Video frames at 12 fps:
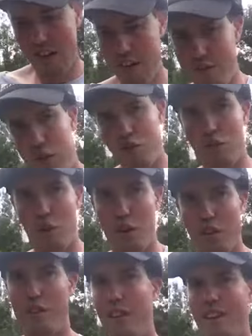for sort
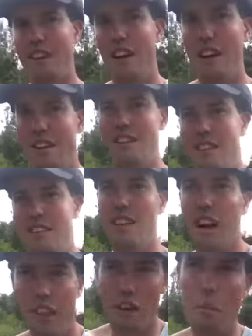of
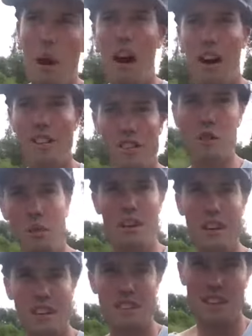another part to
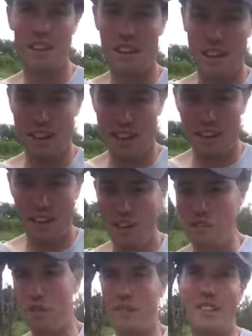it, sort
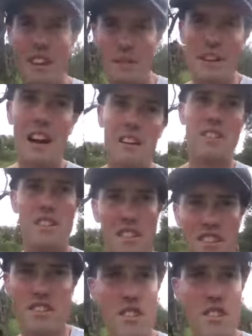of the same characters, a sort